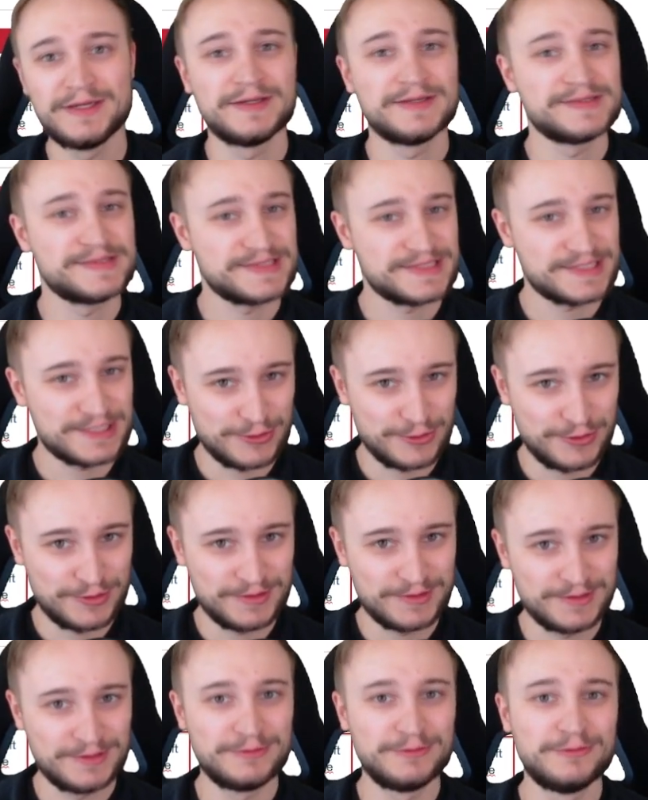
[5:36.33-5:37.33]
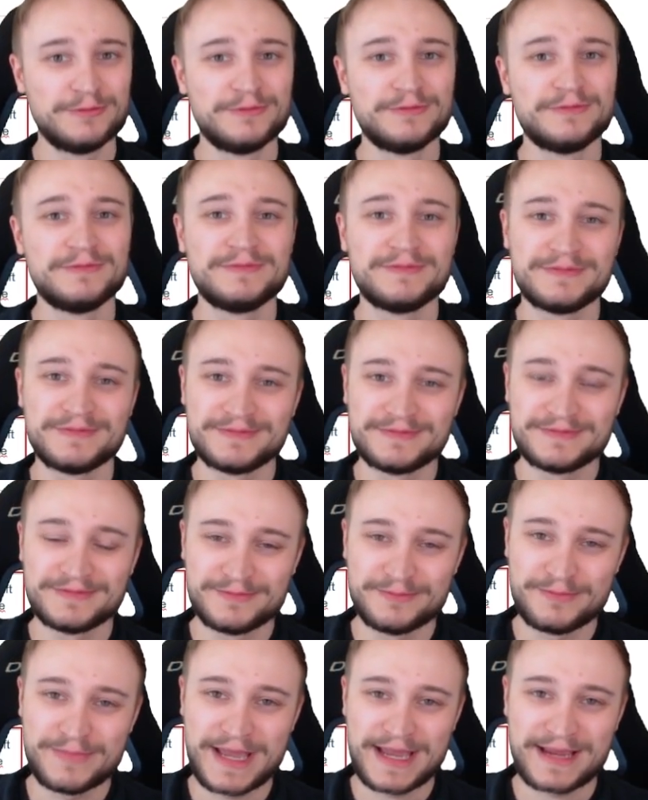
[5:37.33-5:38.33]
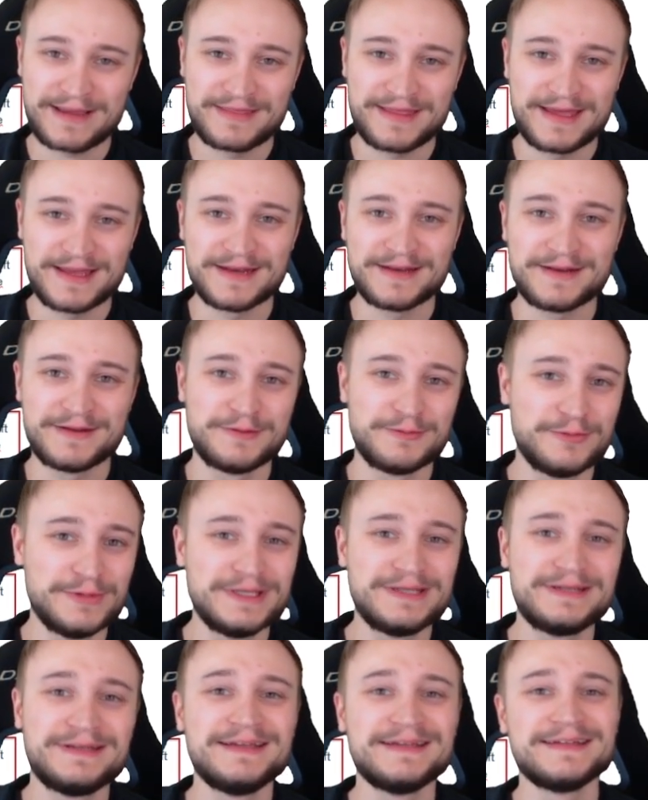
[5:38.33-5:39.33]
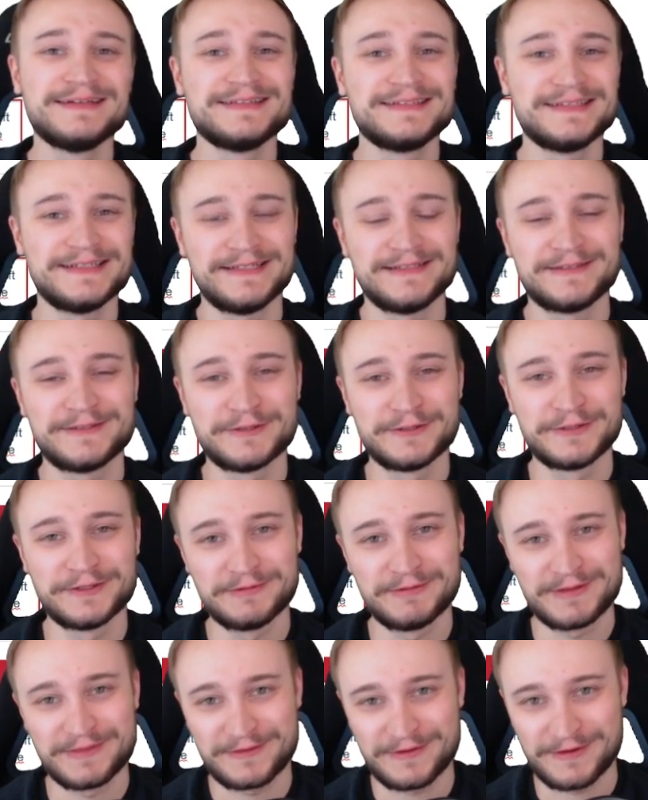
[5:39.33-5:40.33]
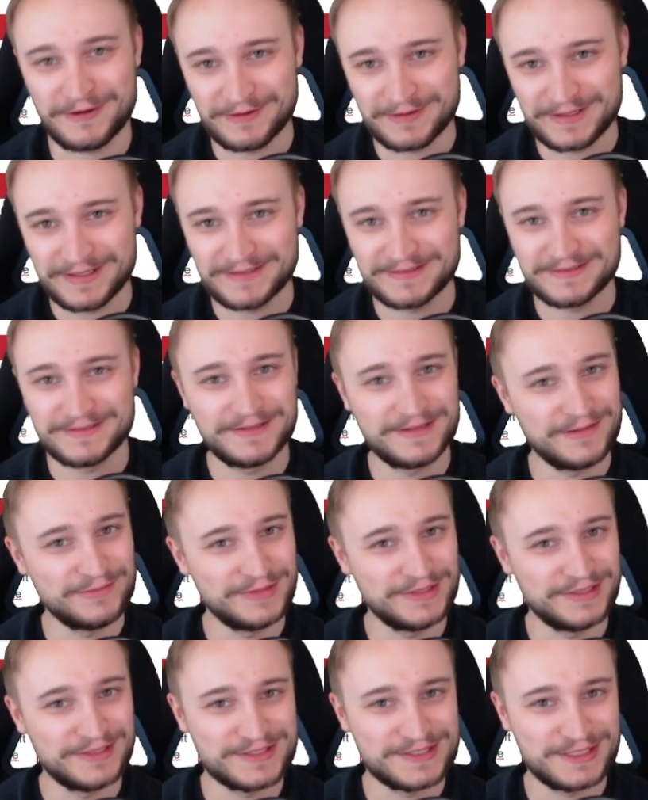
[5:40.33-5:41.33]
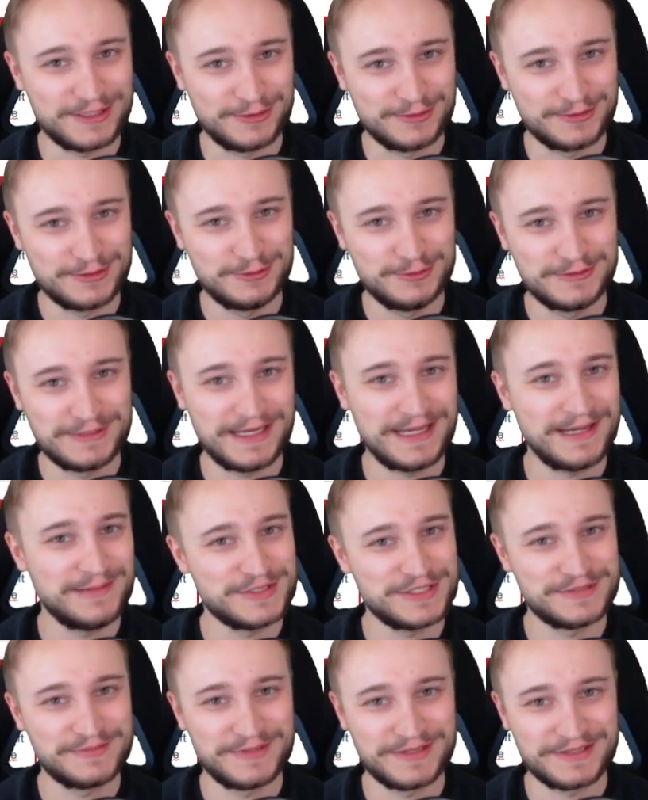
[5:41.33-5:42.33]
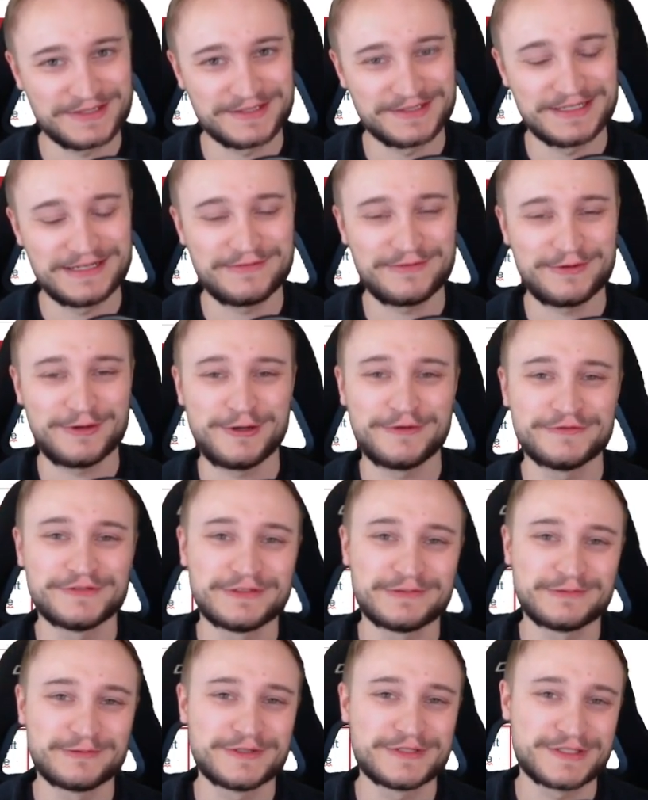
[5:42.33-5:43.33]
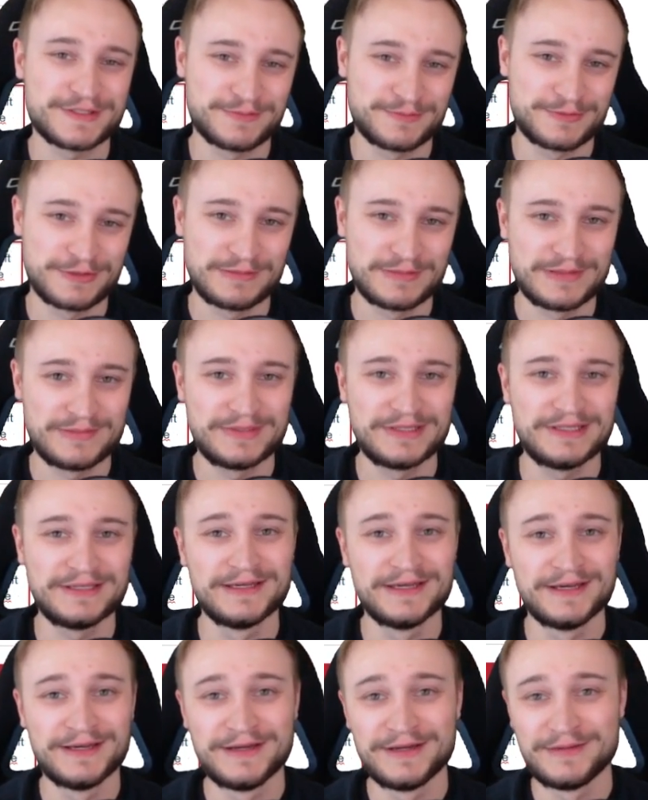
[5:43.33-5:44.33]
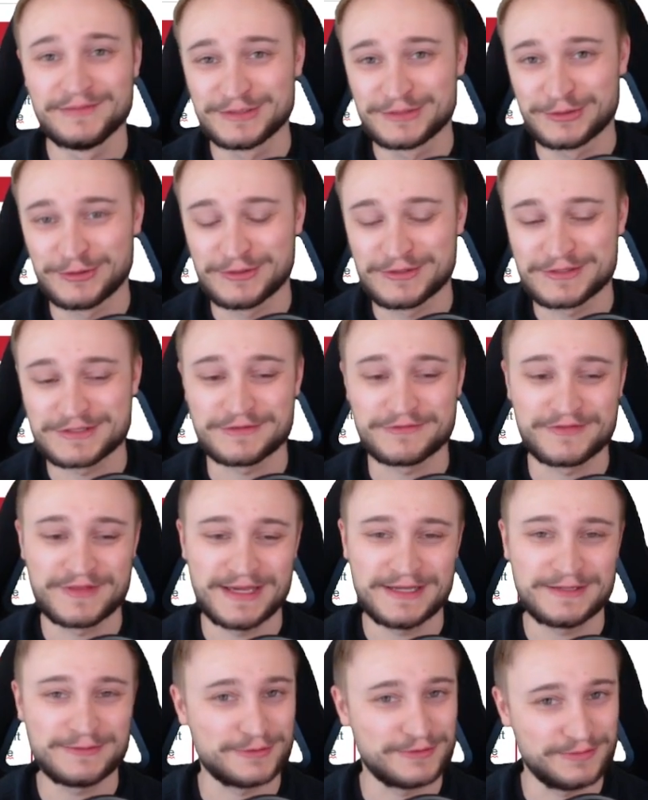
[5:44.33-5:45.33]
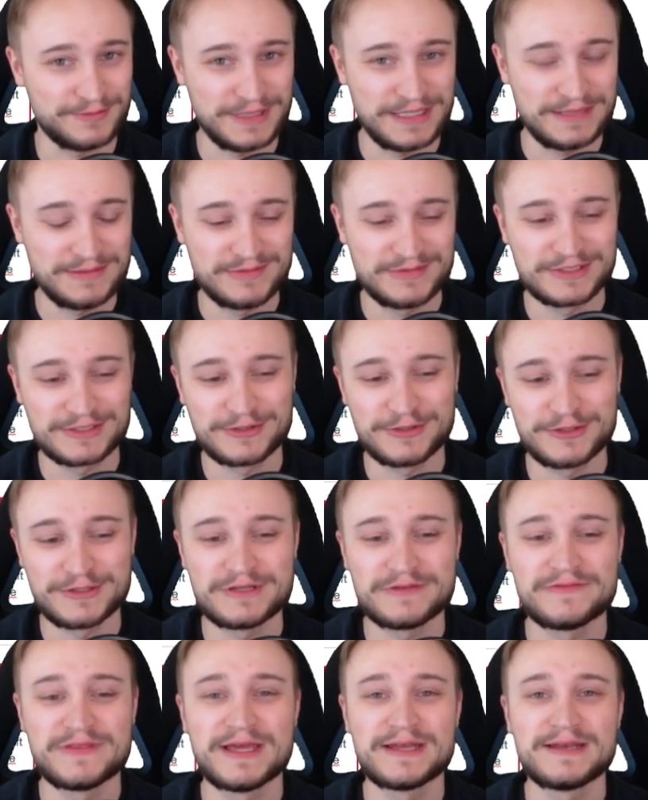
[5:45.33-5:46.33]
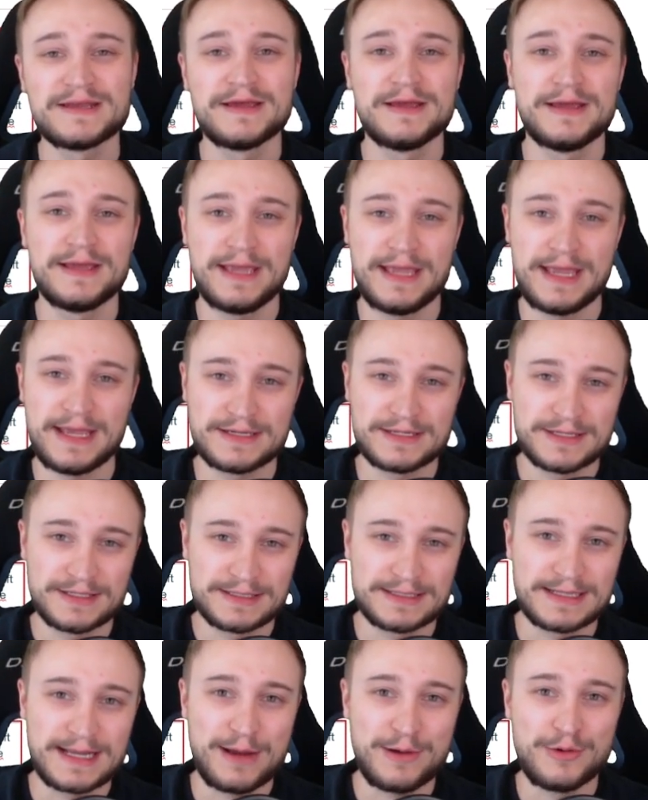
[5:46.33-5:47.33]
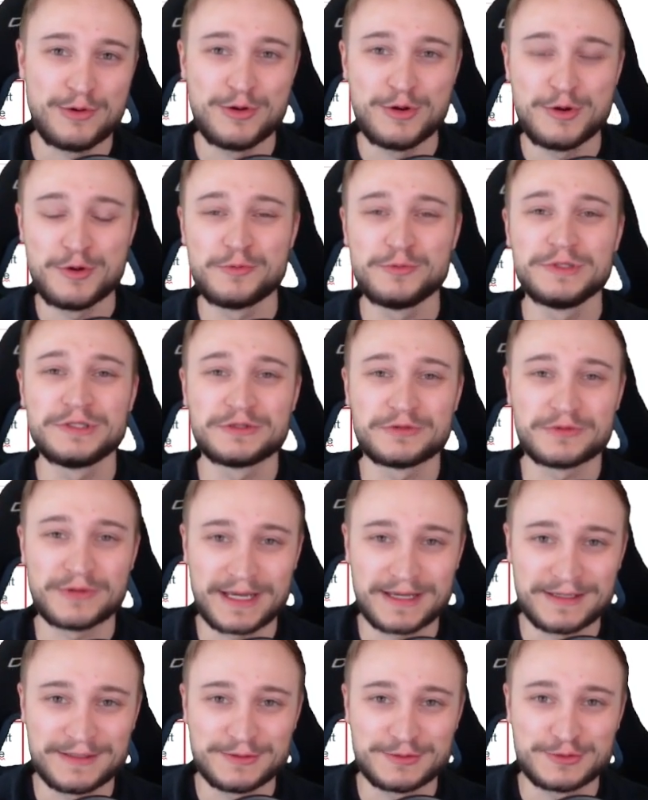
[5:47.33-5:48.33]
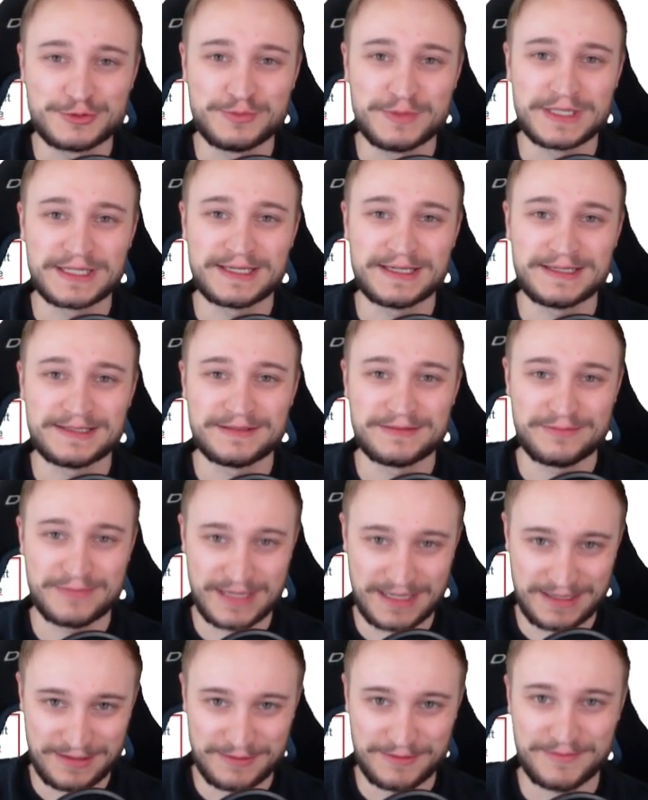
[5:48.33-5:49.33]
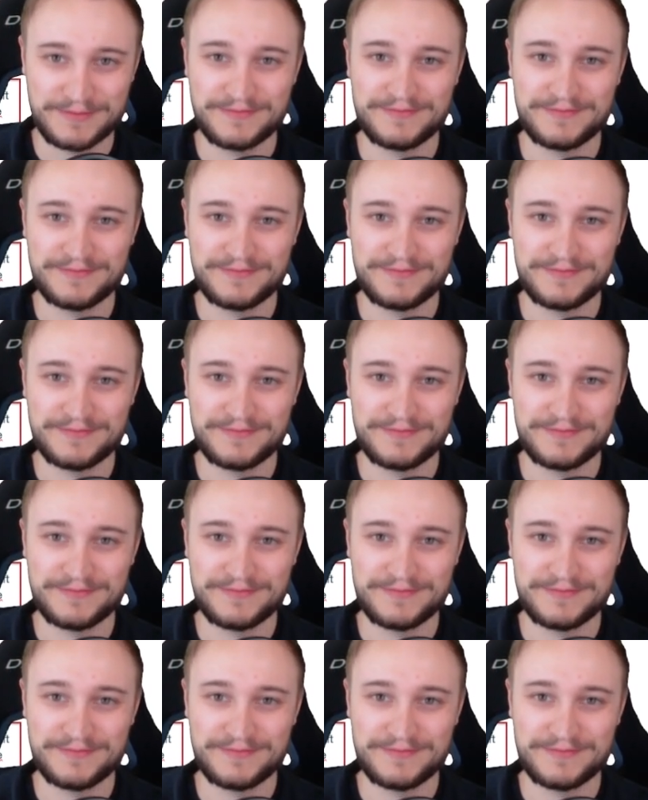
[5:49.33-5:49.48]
So back then we didn't hit the target. I mean, it sold 2 times, but never afterwards, probably because of that, or maybe because of that. And now we try to make it better.